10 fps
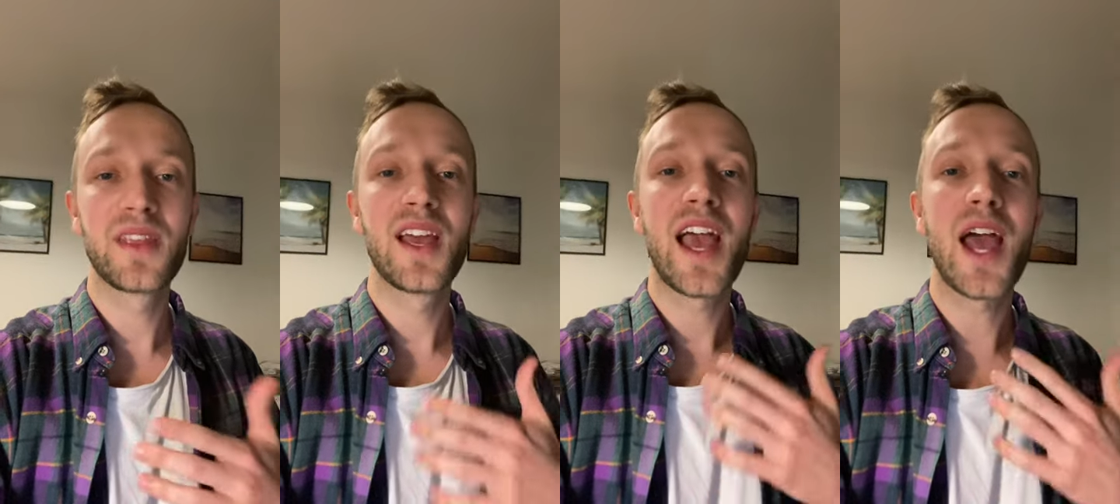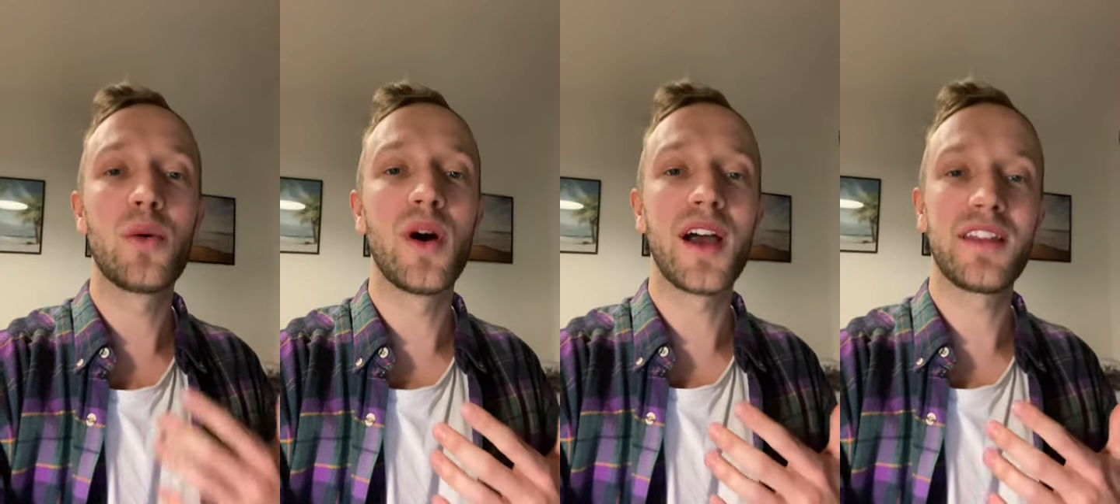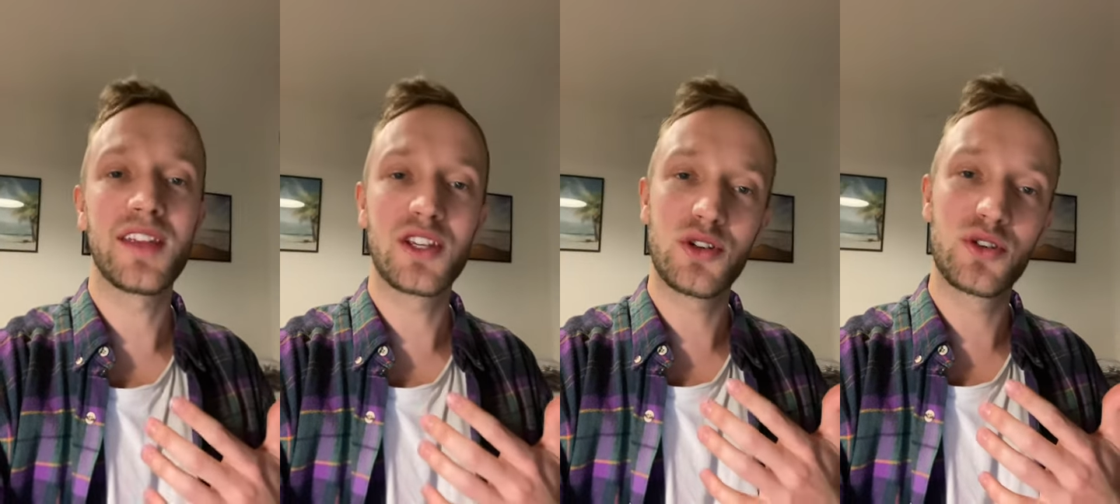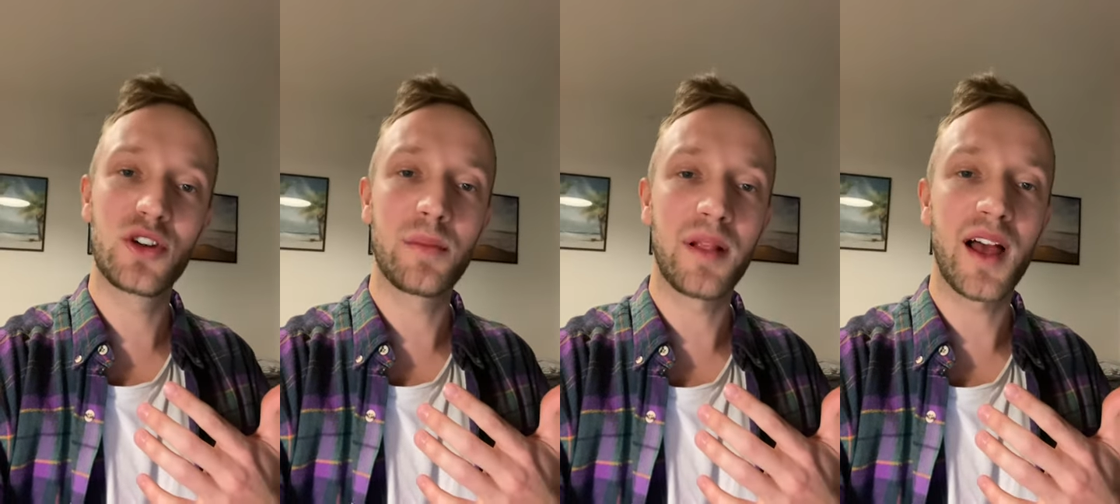and why I think you should
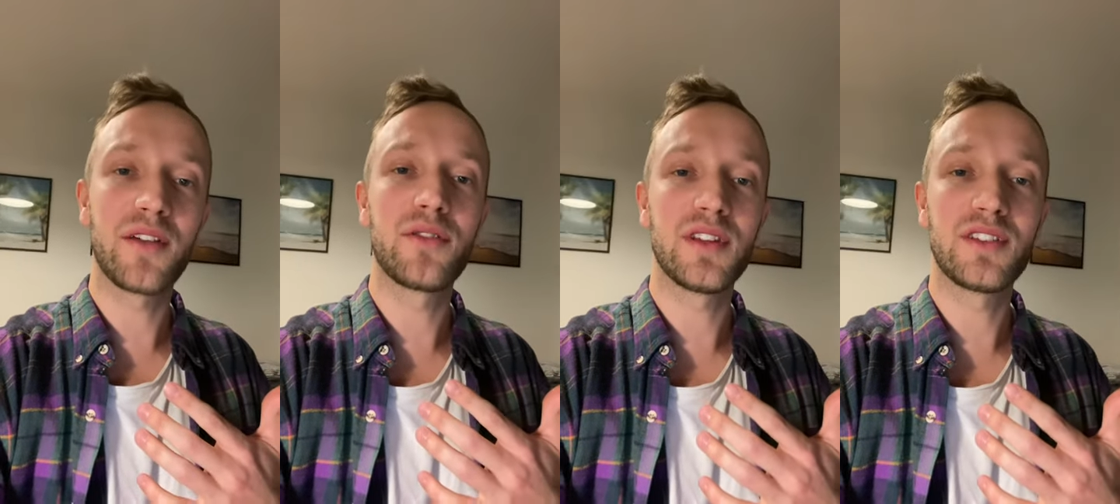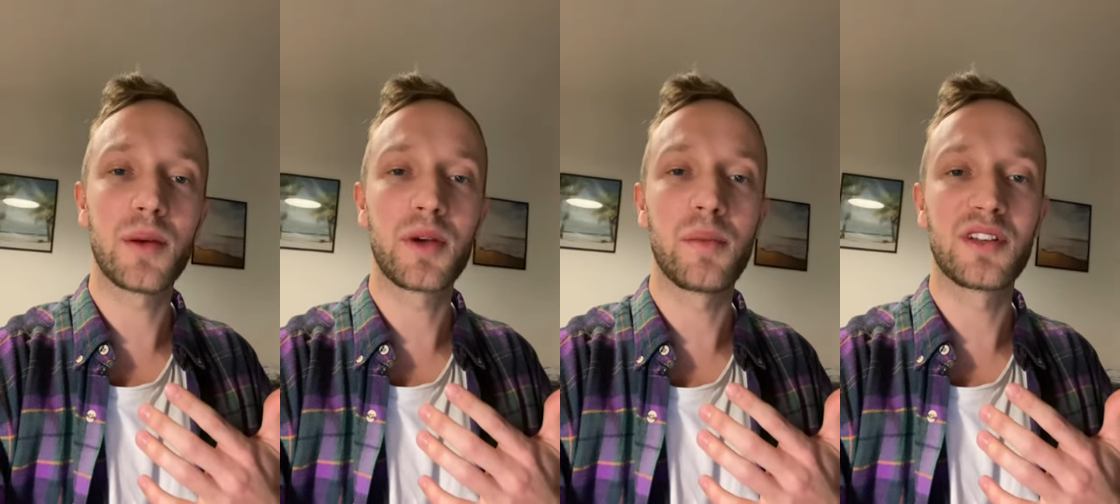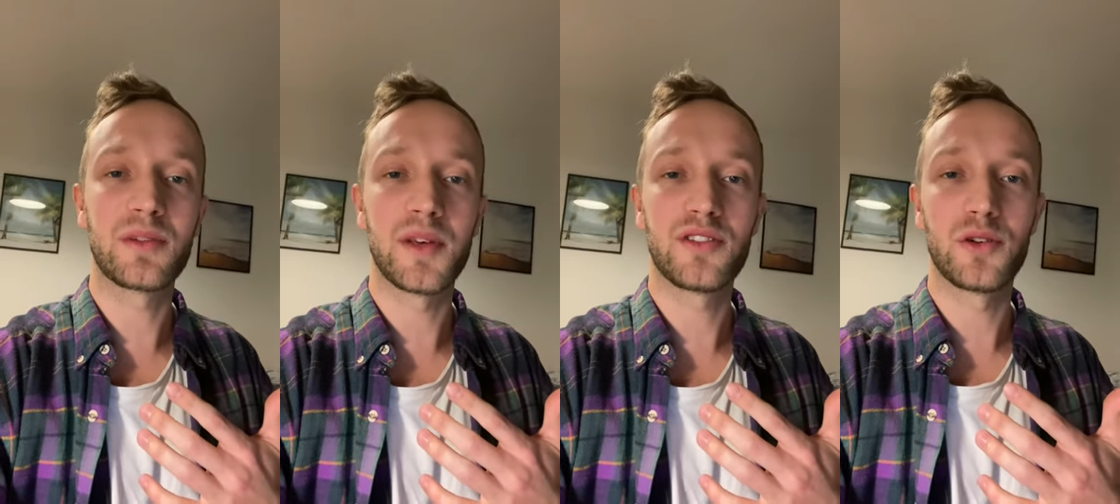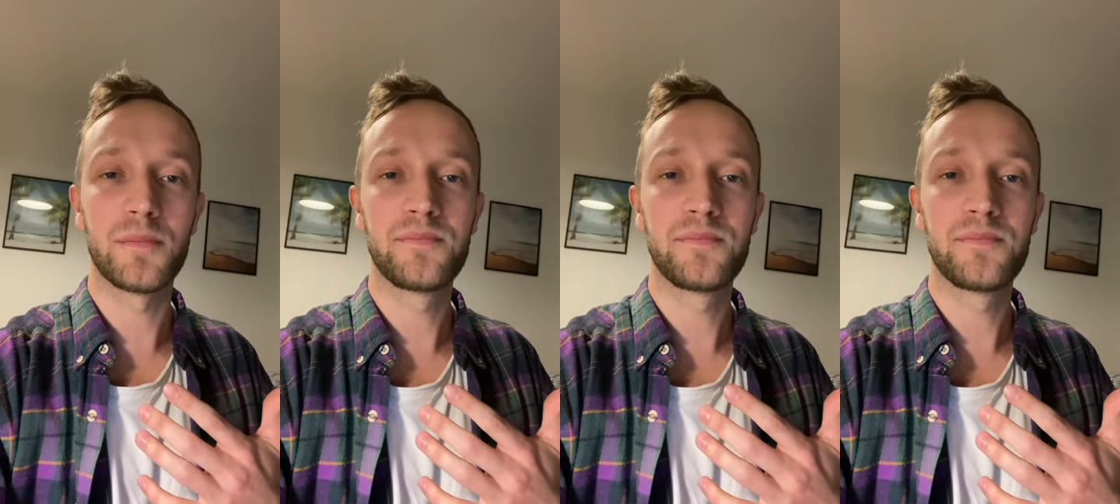apply for this upcoming semester.